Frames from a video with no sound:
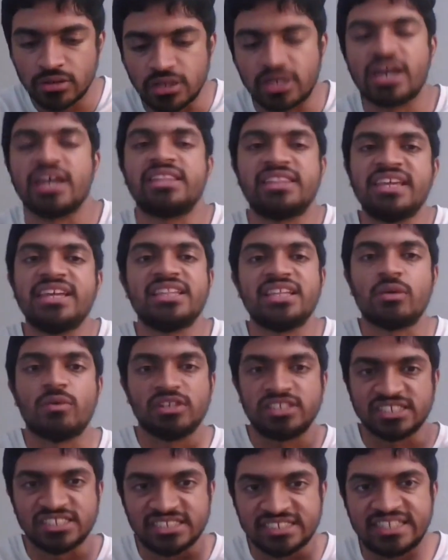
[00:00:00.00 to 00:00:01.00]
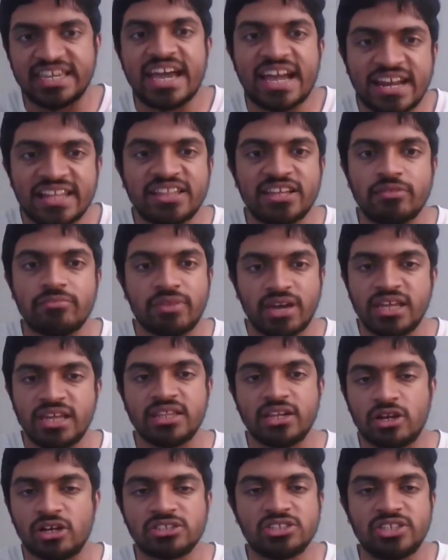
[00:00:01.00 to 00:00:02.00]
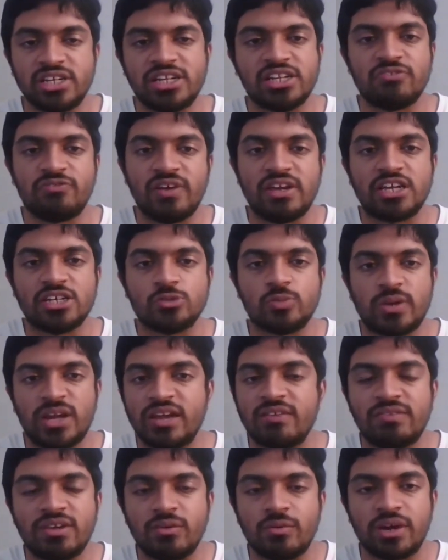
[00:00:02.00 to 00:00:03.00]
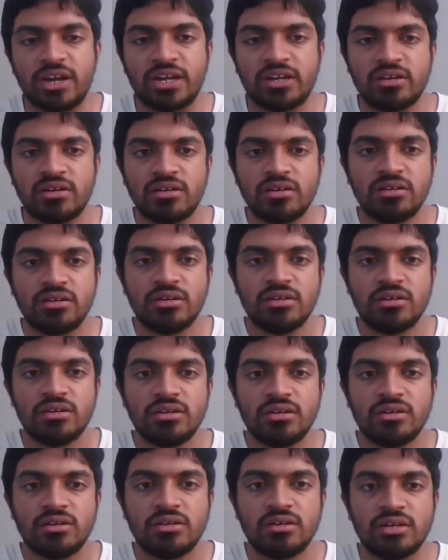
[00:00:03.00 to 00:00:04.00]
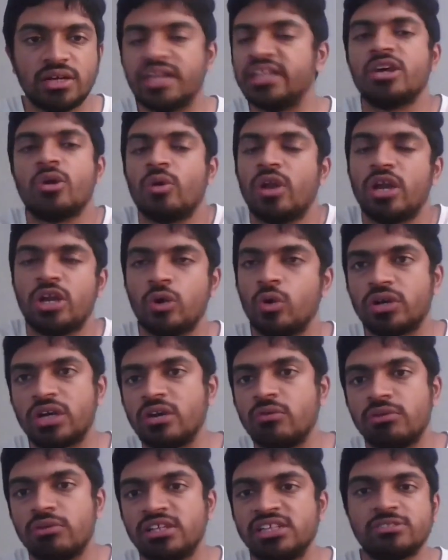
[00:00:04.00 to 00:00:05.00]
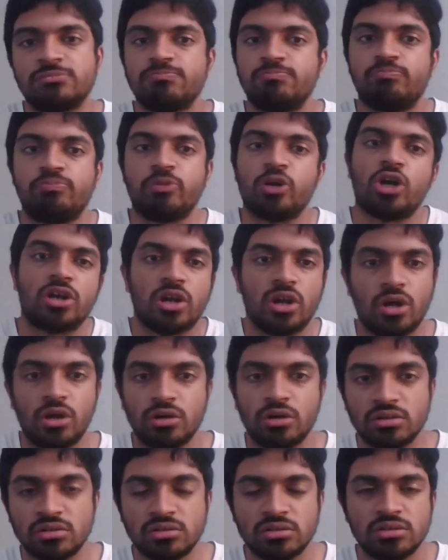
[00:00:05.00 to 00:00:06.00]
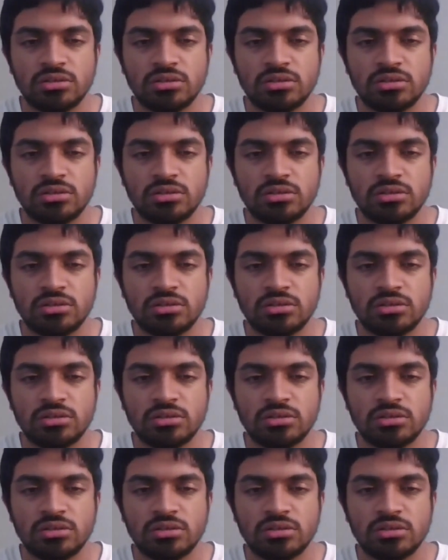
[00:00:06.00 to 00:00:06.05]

I think they were just scared in their mind that Australian fielders were everywhere. And they were like, okay, we'll just plod along.